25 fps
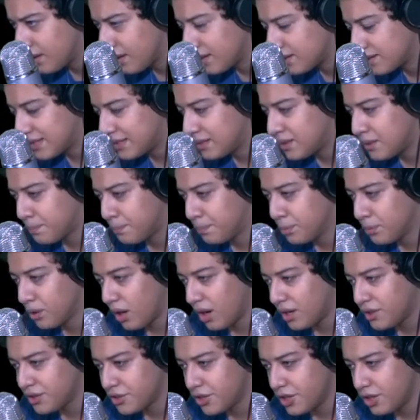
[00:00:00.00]
is that the
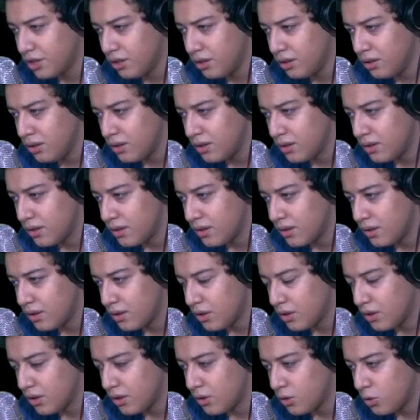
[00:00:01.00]
blonde girl
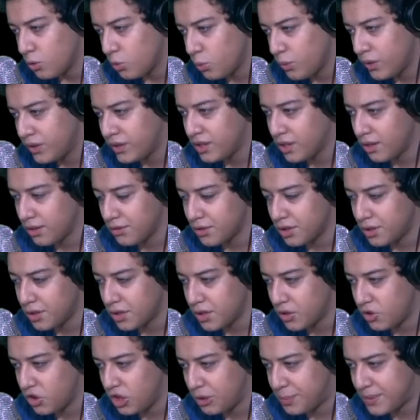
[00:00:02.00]
with the
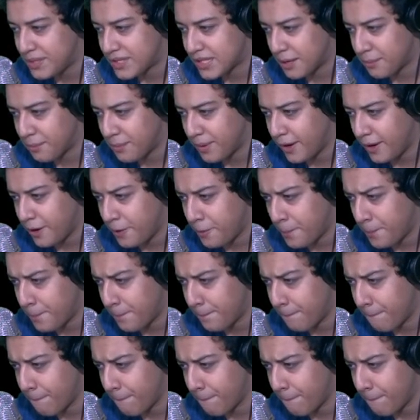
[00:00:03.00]
other creepy senpai?